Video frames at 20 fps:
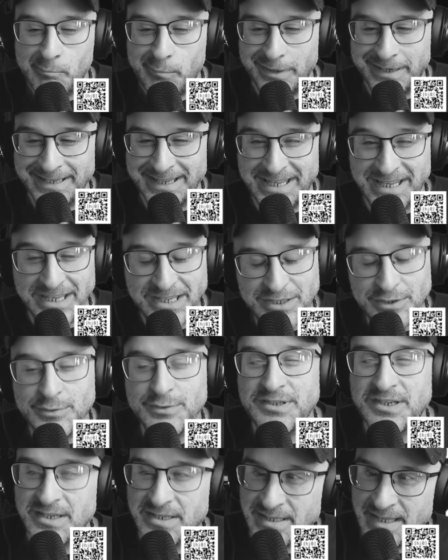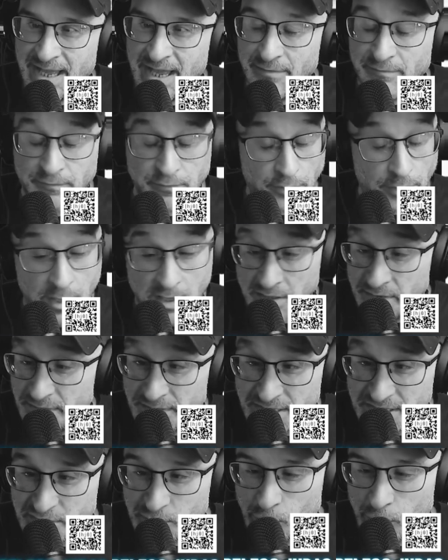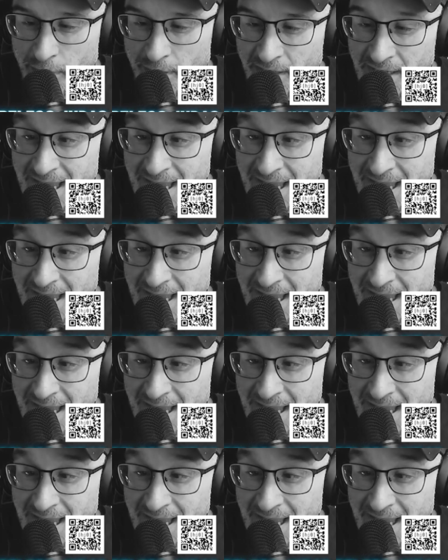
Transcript: But he uses that for all of his work,